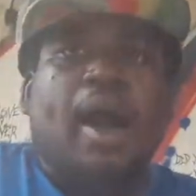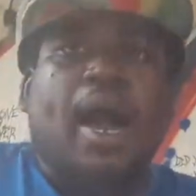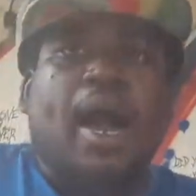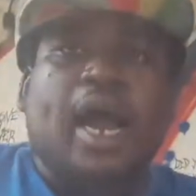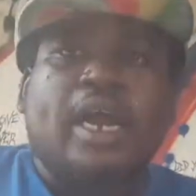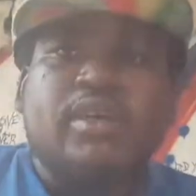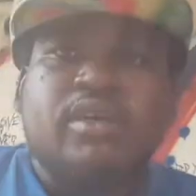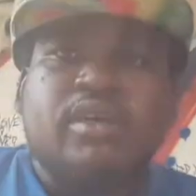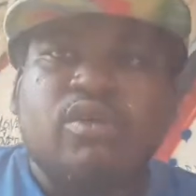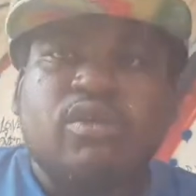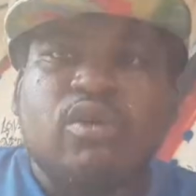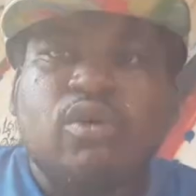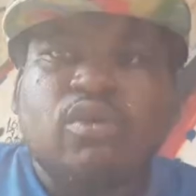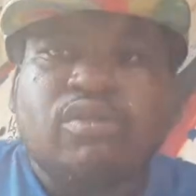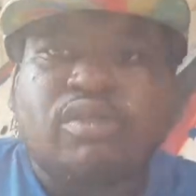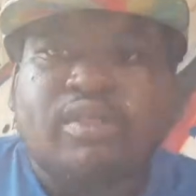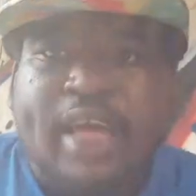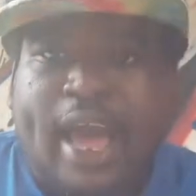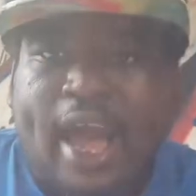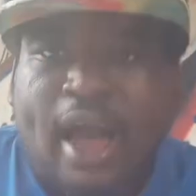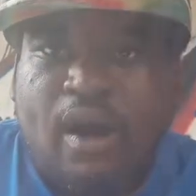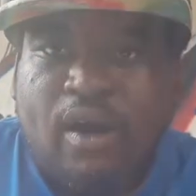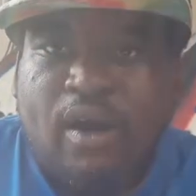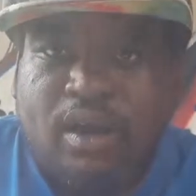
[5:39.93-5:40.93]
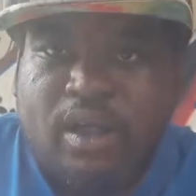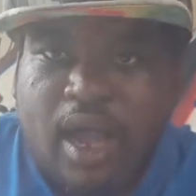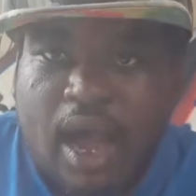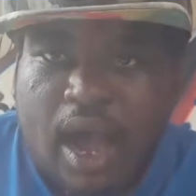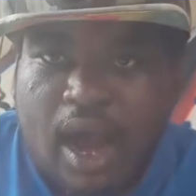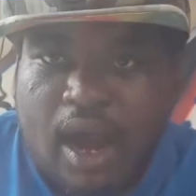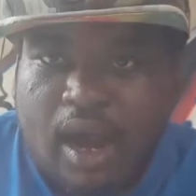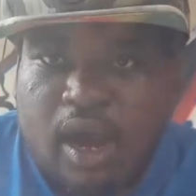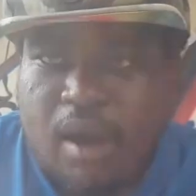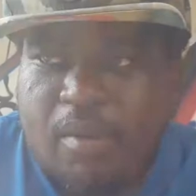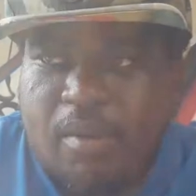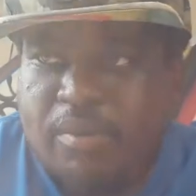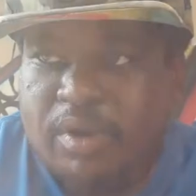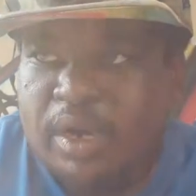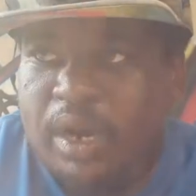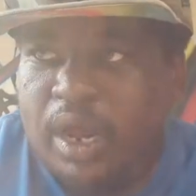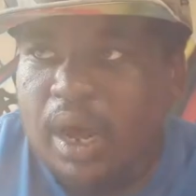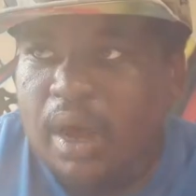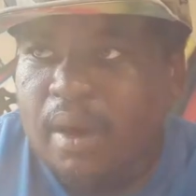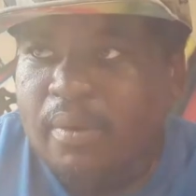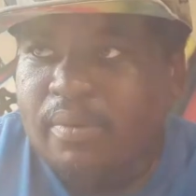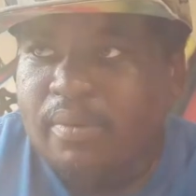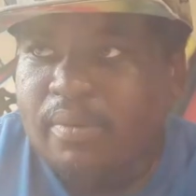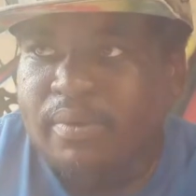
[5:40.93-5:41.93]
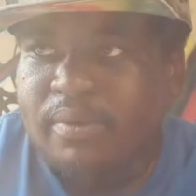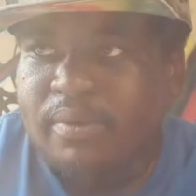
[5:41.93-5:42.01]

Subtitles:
I got a new SoundCloud coming up.